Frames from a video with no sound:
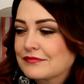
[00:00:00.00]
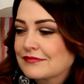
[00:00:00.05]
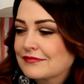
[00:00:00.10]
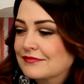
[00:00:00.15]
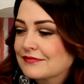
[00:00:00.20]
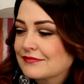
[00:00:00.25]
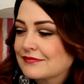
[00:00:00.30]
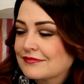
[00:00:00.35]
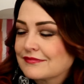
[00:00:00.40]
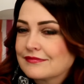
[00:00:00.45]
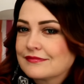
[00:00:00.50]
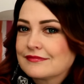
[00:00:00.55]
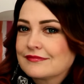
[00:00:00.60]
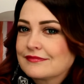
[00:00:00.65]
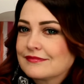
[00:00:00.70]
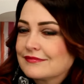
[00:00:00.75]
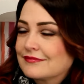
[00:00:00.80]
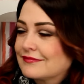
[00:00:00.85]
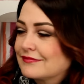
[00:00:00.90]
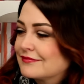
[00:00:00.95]

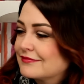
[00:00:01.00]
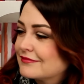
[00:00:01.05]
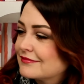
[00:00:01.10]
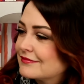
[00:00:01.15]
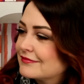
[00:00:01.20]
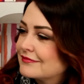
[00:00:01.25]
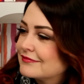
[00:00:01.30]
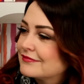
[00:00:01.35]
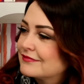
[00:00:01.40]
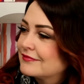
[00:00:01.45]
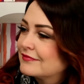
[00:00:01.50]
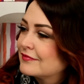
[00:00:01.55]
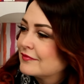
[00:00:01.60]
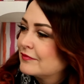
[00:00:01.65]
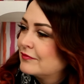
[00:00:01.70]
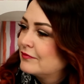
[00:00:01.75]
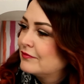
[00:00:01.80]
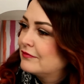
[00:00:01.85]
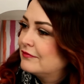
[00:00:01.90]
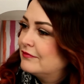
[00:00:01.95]

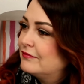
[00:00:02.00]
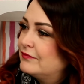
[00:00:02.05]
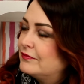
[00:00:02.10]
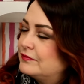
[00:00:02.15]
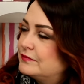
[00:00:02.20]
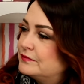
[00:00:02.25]
The person shown says nothing.